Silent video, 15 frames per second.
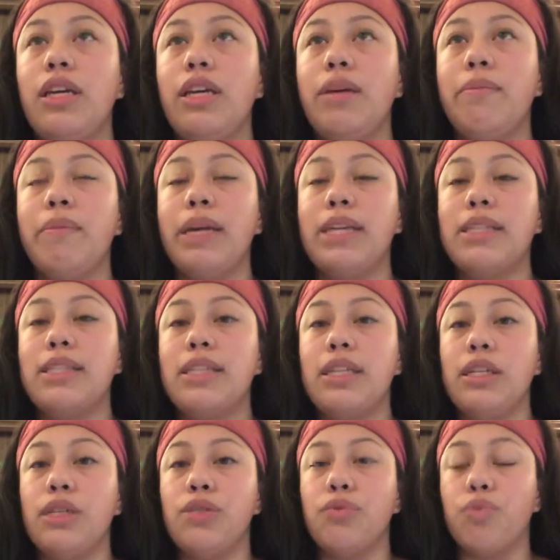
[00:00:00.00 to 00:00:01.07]
makes
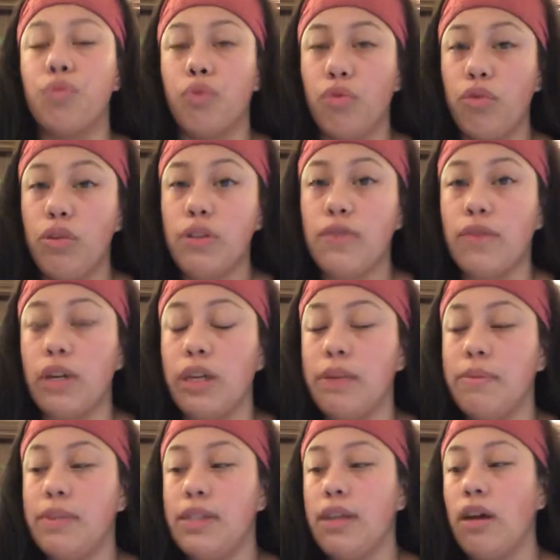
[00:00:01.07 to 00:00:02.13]
these rules for
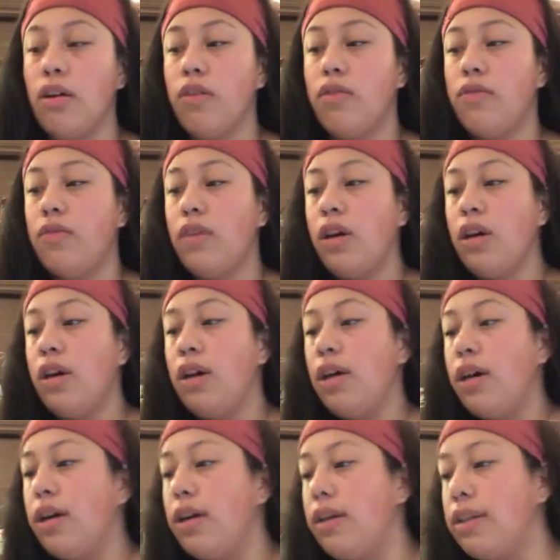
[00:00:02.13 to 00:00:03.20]
himself,
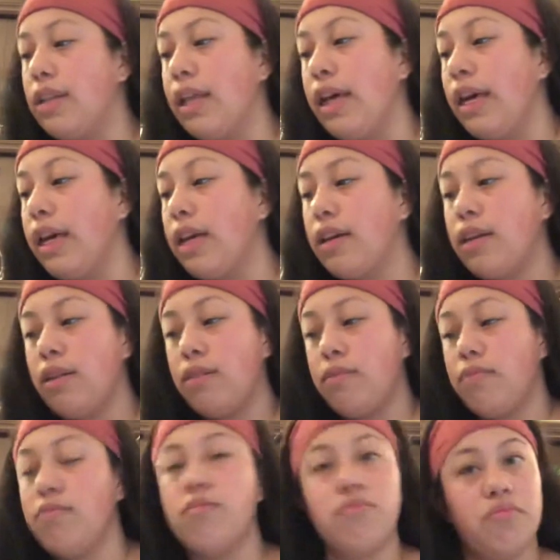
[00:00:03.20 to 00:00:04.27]
like
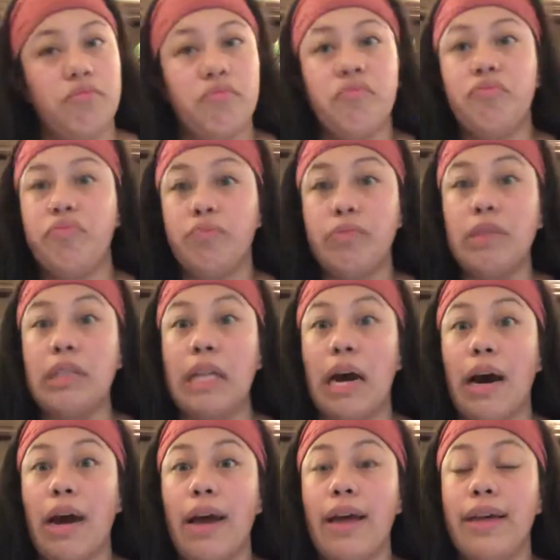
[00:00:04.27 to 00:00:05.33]

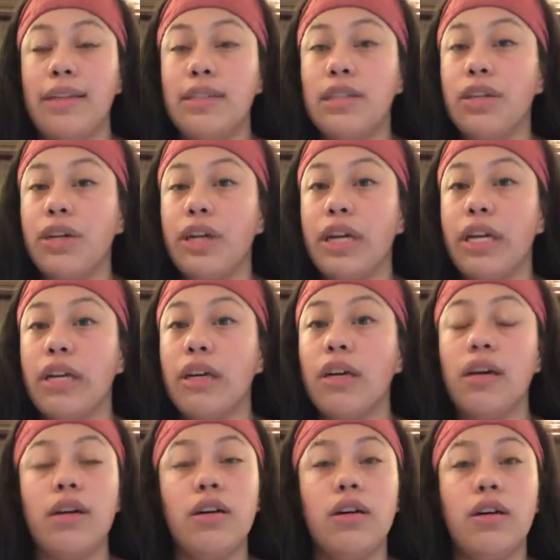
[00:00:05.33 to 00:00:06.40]
not entering
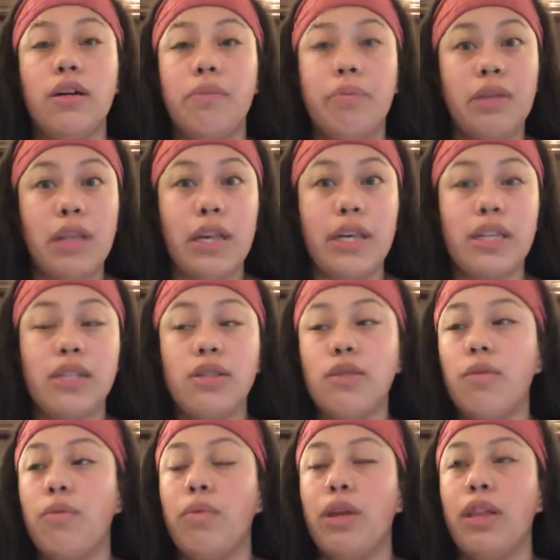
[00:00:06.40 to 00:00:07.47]
a place
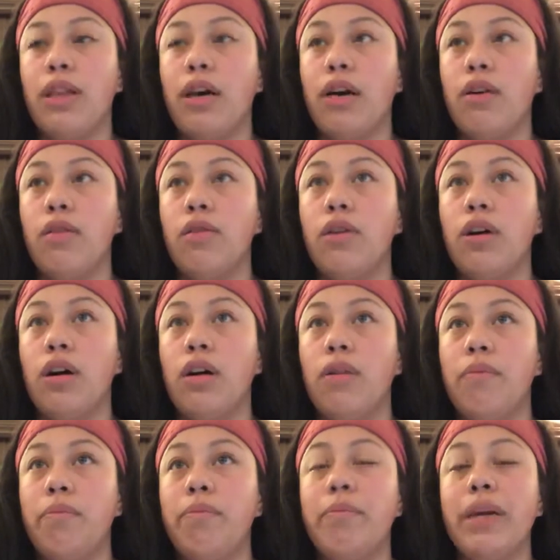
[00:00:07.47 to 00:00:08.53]
without
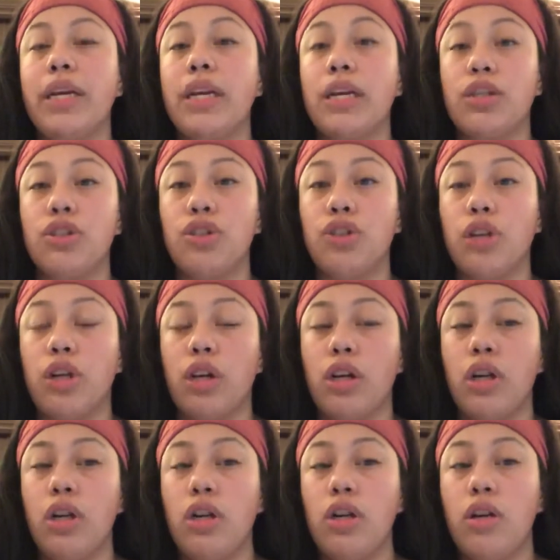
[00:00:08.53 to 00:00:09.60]
making sure,
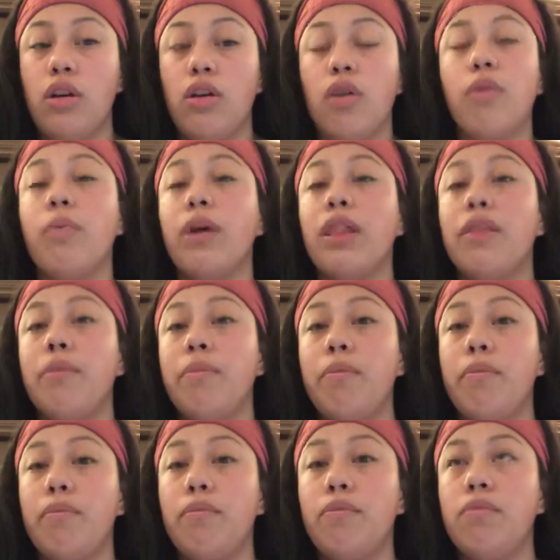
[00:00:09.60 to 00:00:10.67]
or
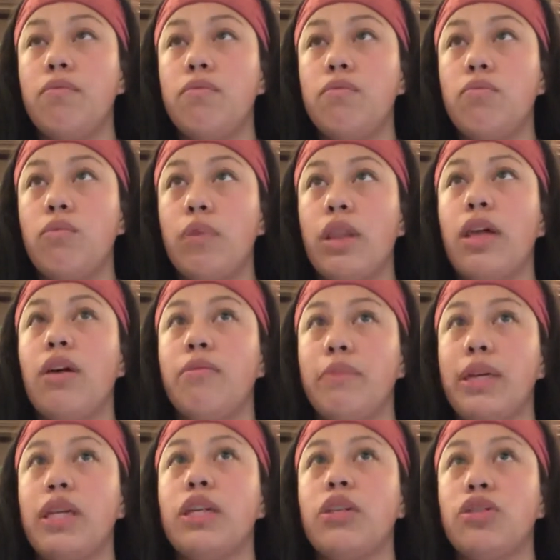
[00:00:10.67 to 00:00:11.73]
without
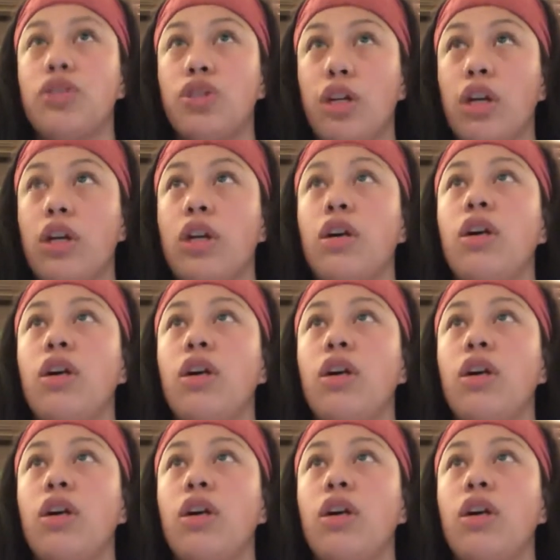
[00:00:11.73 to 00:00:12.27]
making sure